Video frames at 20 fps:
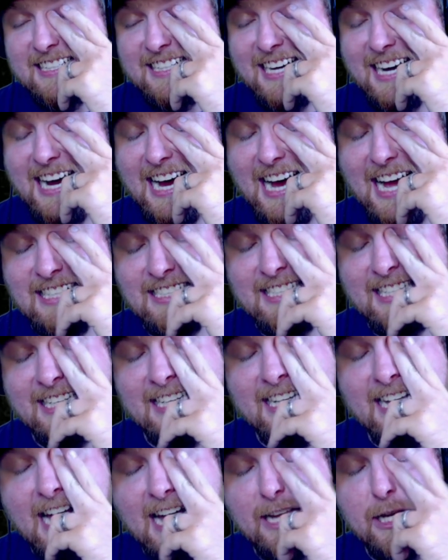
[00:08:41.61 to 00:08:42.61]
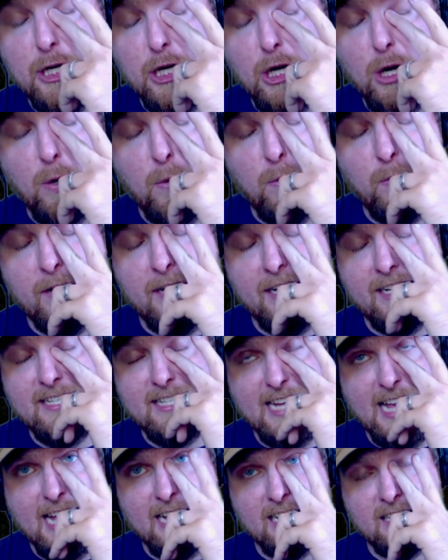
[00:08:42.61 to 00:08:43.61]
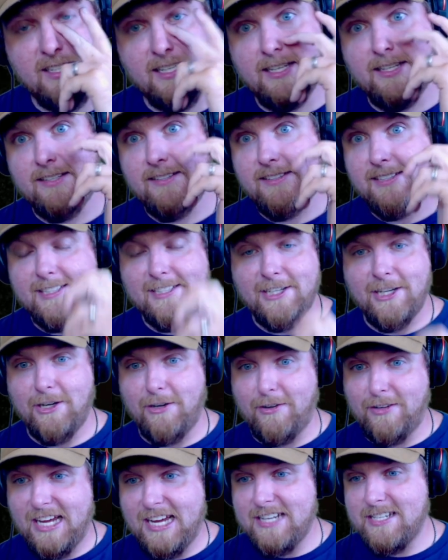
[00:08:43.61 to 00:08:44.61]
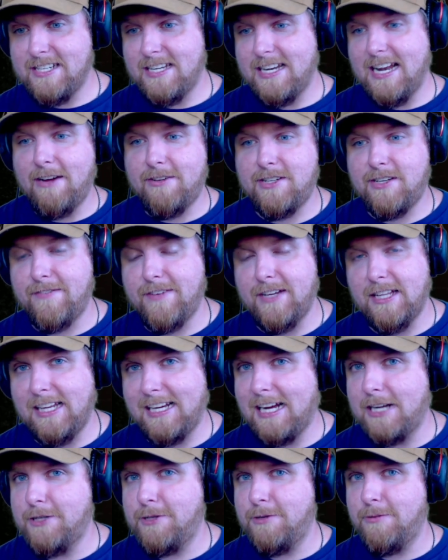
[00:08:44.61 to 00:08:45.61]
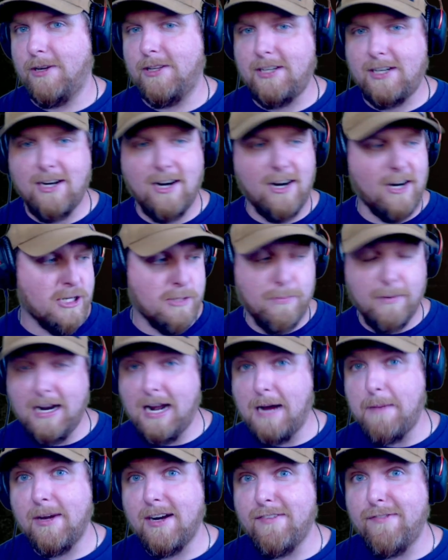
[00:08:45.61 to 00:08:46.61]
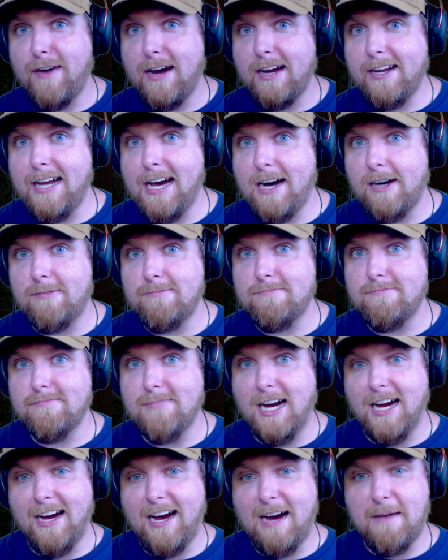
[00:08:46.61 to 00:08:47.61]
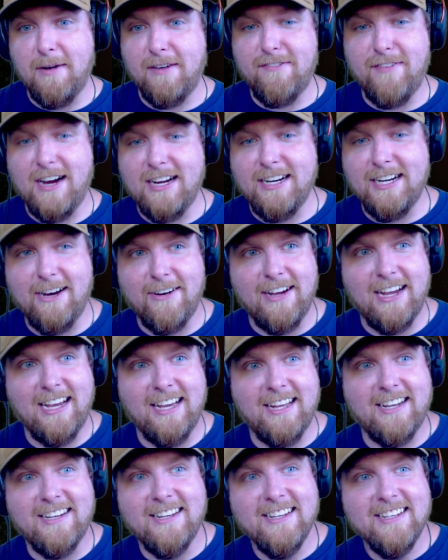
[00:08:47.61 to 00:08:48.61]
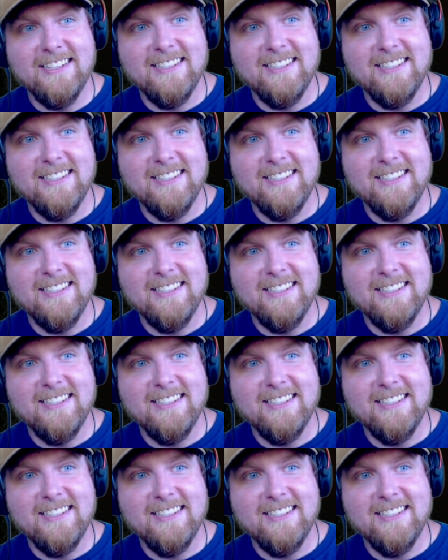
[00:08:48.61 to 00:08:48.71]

I did not know exactly, you know, the ins and outs of it like I do other cars, but I'm going to find out. I'm going to find out. And